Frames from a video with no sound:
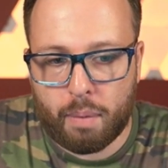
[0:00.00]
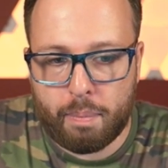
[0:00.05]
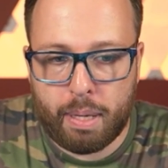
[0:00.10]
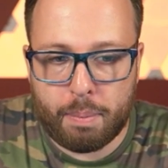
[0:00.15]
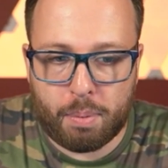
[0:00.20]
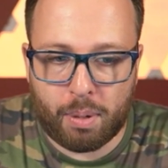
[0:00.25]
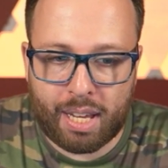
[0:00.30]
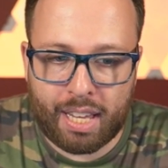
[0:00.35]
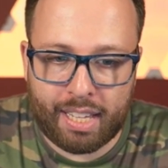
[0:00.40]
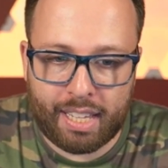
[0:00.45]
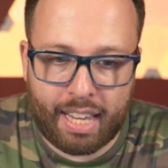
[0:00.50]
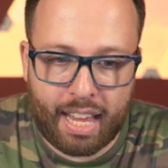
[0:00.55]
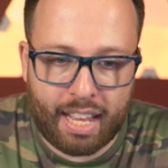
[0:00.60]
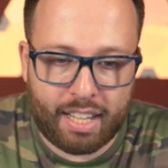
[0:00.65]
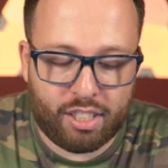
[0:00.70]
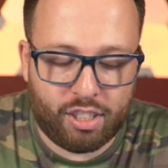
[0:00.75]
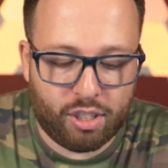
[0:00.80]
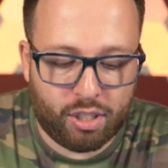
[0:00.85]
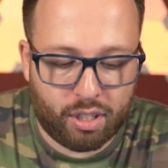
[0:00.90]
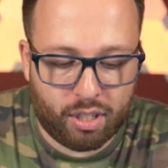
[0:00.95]
People can
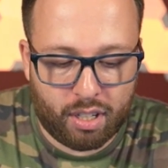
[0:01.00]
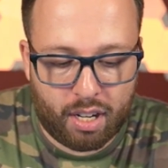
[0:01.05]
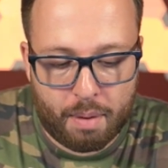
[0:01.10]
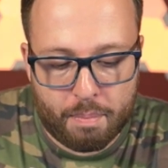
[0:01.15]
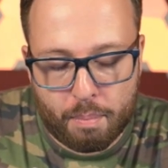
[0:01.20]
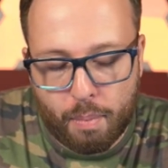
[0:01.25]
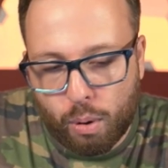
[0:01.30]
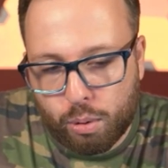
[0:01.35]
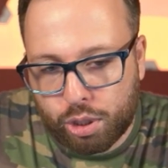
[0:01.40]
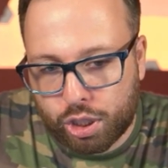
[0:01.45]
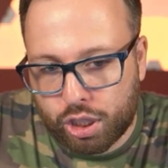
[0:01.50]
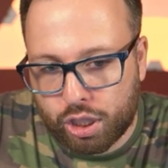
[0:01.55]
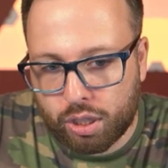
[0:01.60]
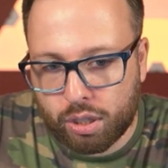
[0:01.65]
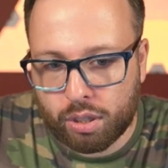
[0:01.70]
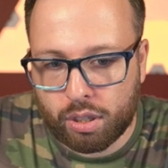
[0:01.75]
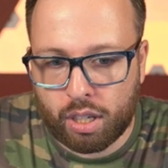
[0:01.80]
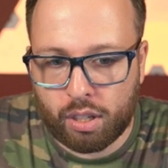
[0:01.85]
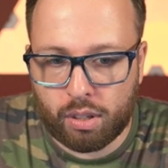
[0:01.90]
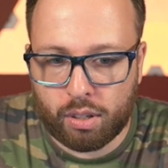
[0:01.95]
get your
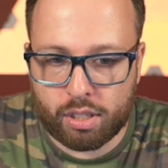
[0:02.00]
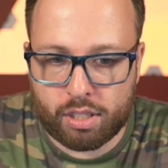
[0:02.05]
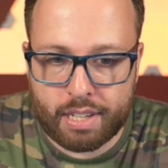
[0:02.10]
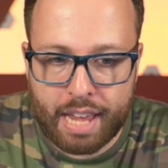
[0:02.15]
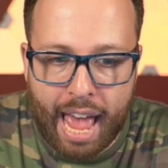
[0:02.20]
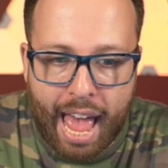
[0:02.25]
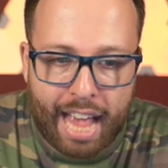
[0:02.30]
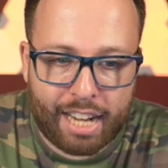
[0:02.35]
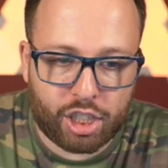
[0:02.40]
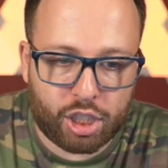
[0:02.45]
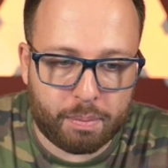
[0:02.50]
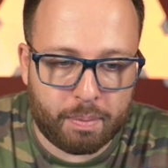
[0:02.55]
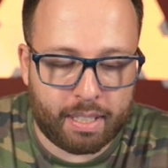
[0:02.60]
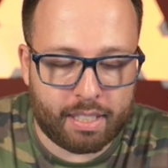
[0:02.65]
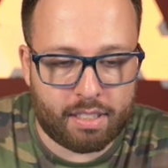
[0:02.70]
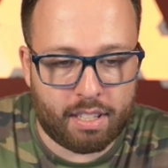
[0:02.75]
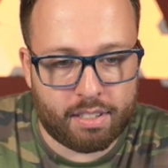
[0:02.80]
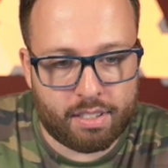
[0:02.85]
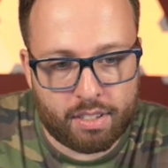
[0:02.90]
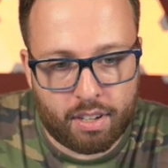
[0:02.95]
emotional
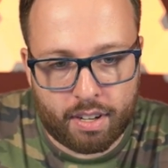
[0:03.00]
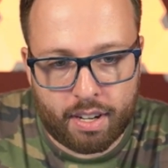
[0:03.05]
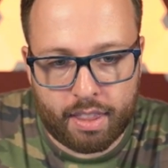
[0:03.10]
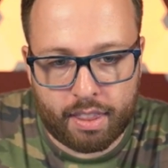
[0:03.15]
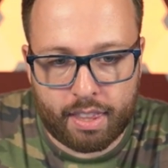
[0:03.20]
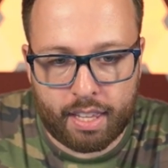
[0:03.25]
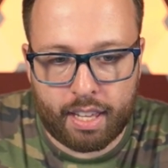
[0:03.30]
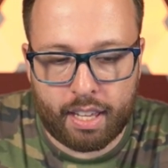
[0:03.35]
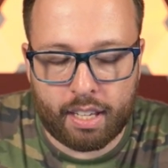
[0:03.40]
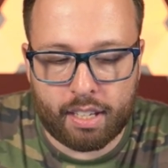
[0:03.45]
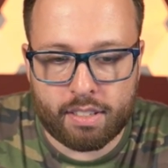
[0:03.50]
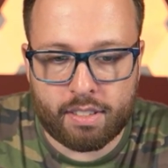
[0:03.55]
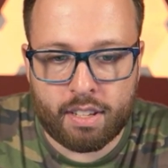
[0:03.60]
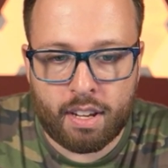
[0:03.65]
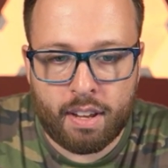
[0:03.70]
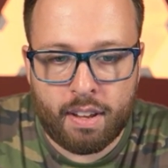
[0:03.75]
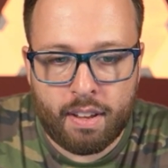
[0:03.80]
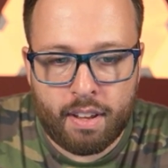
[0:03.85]
attachment to certain things.